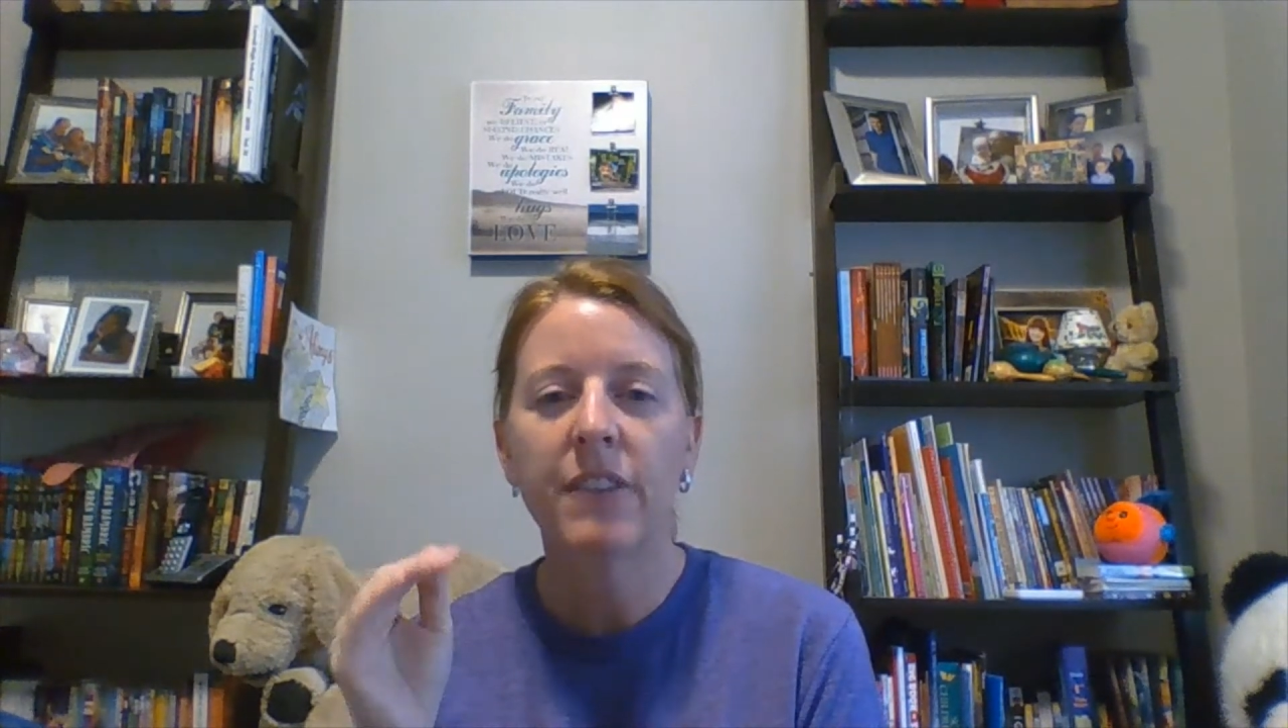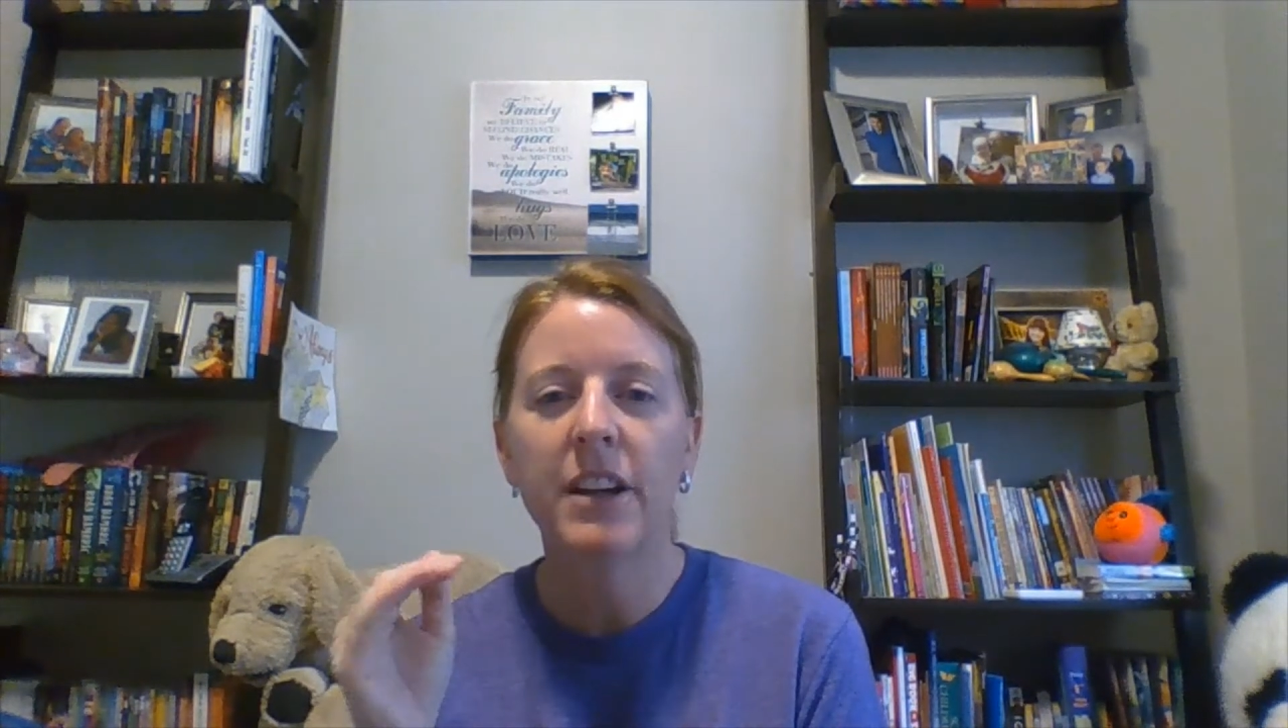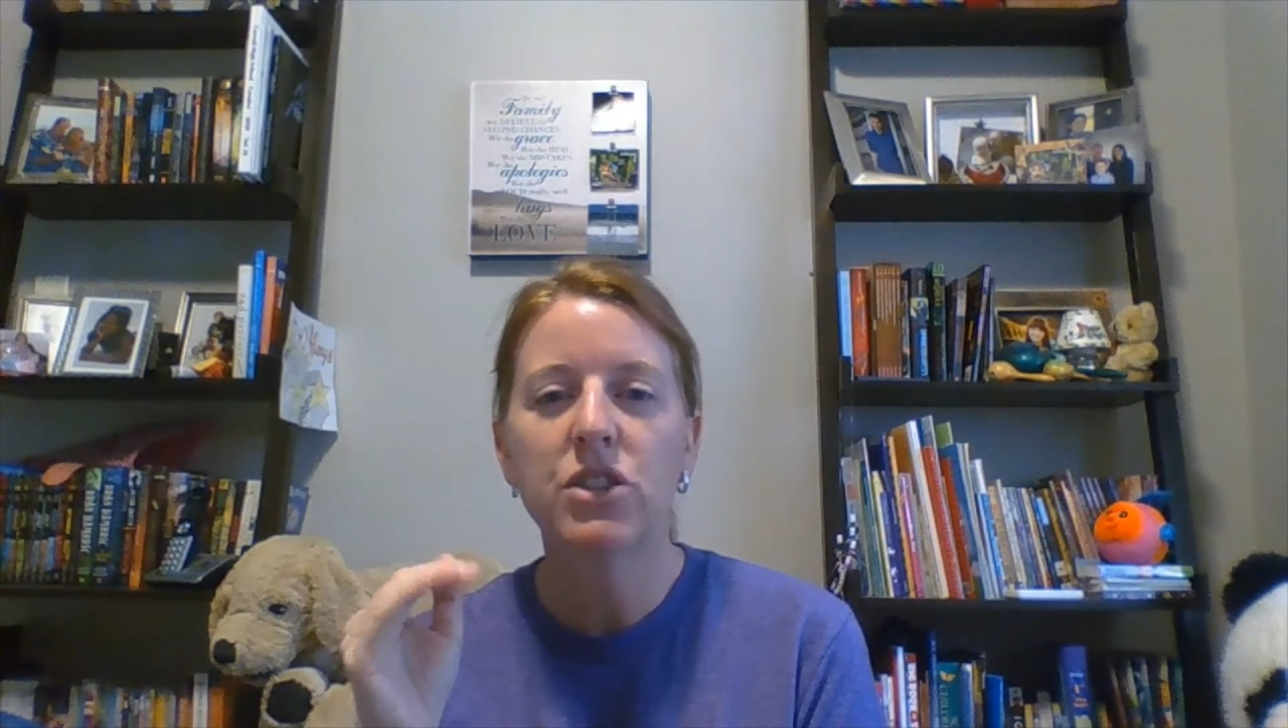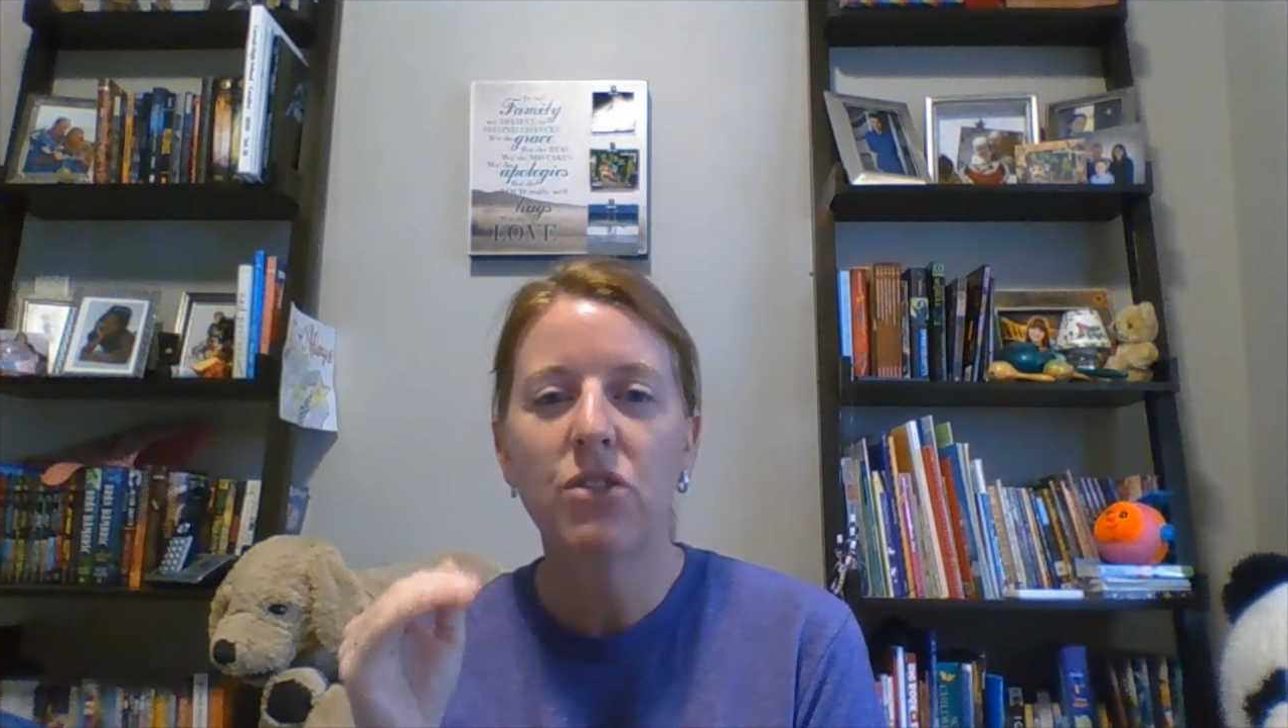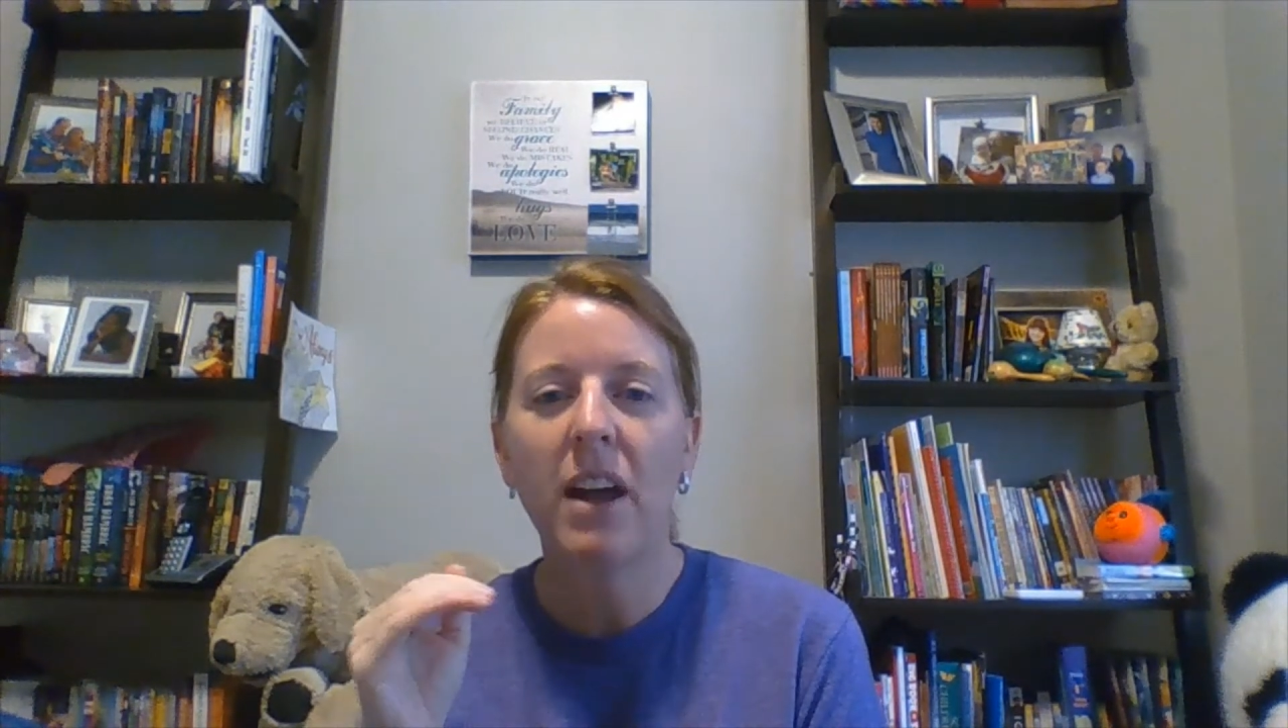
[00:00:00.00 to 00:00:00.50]
I
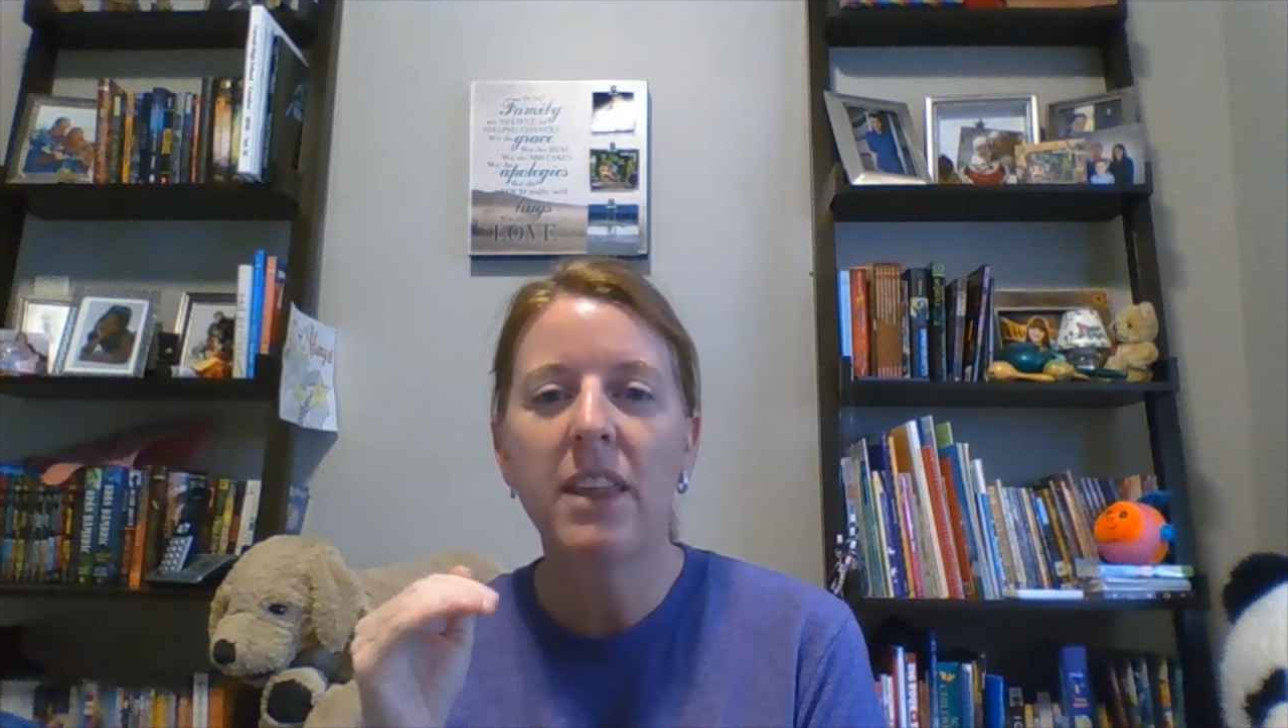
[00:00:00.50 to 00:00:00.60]
try